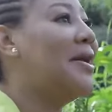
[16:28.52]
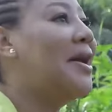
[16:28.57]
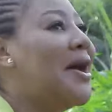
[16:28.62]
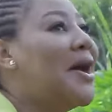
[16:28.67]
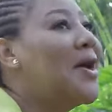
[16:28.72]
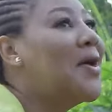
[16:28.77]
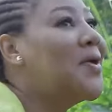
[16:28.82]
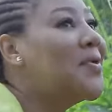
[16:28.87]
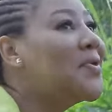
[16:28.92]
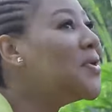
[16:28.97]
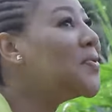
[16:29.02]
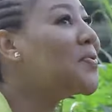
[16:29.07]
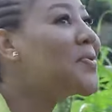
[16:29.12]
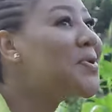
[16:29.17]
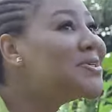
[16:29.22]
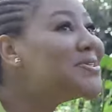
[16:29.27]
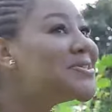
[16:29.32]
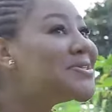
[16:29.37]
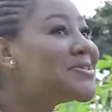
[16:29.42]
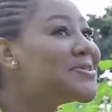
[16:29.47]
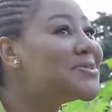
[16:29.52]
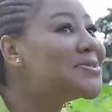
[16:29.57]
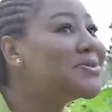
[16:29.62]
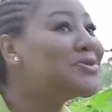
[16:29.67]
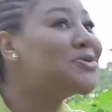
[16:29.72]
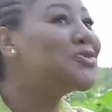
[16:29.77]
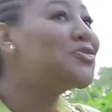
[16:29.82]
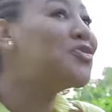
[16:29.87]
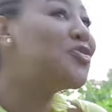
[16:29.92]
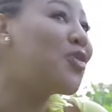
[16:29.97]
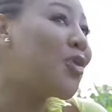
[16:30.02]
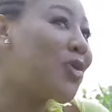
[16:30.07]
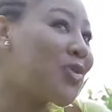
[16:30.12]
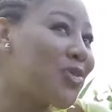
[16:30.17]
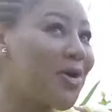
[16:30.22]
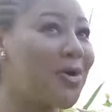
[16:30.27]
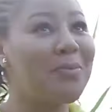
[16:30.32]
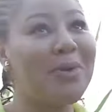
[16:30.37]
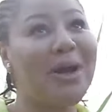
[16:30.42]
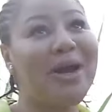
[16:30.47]
How he wants to
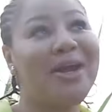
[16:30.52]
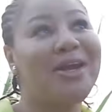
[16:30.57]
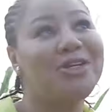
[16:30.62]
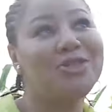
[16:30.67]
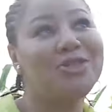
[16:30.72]
further my